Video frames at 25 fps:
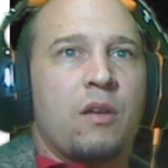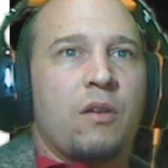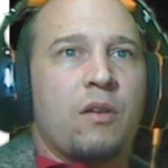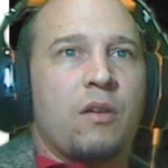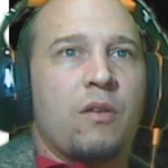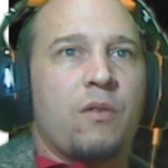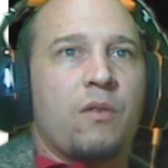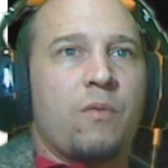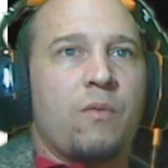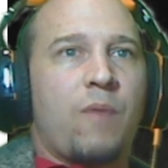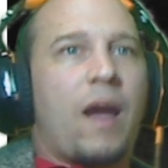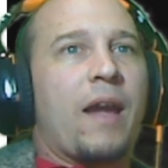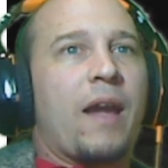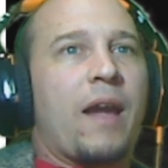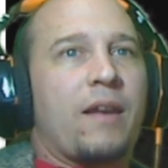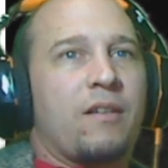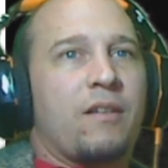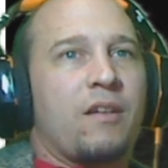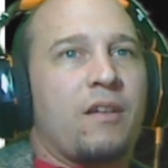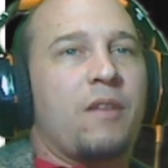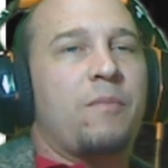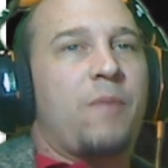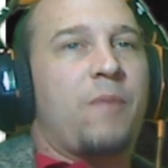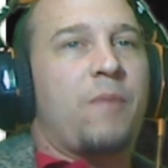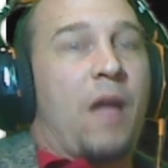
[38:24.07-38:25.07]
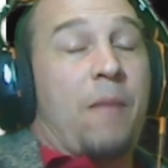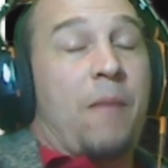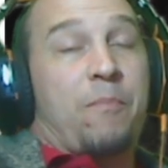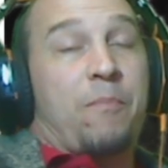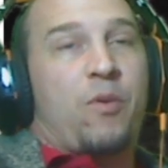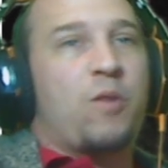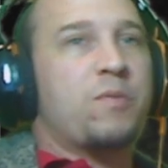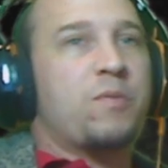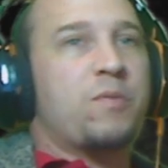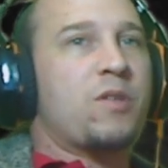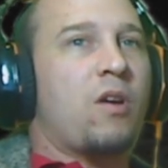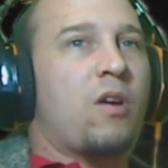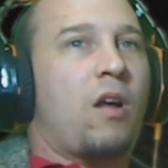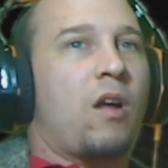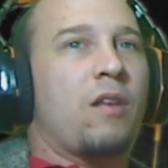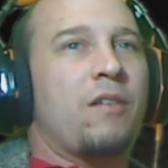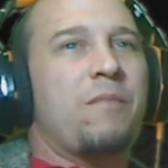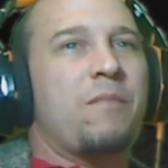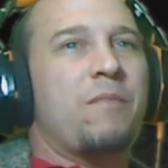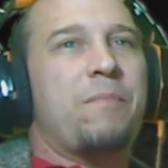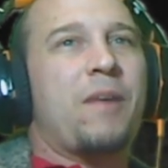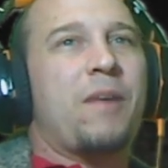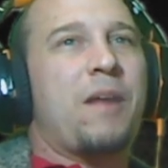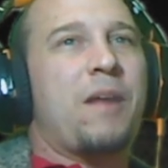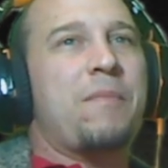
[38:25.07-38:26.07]
Right. And Poops called
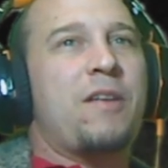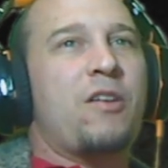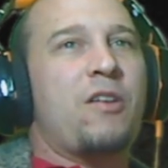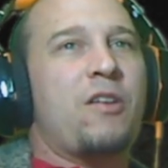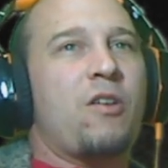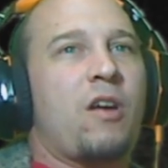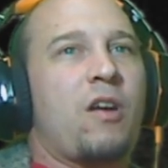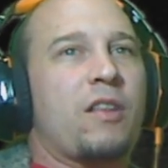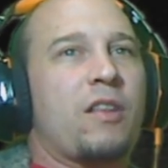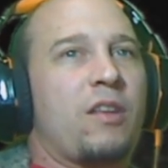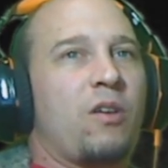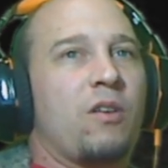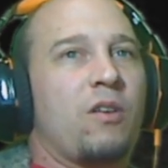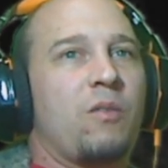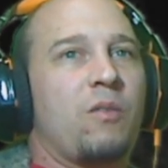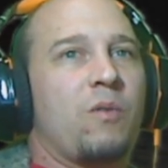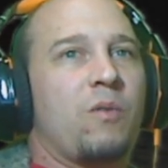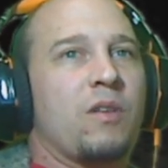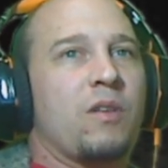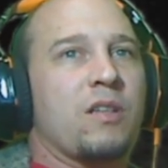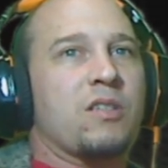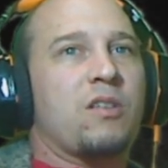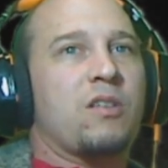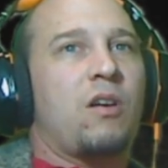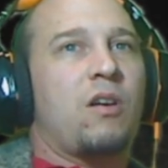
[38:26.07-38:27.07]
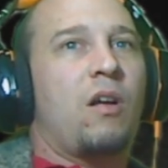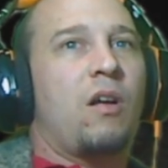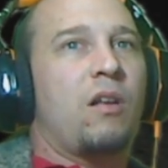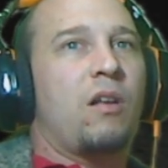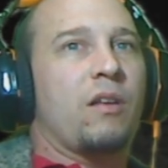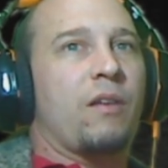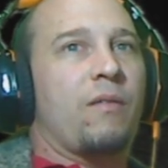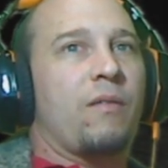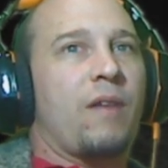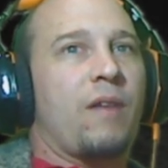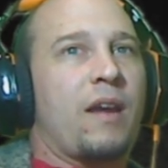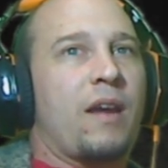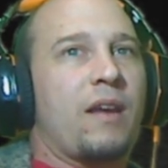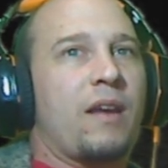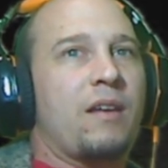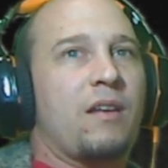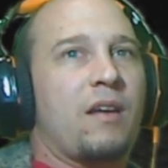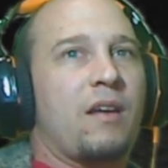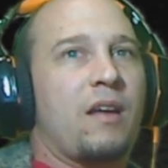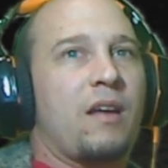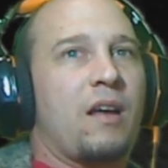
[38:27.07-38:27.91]
it, but I mean, you're not the only one that's called it, right?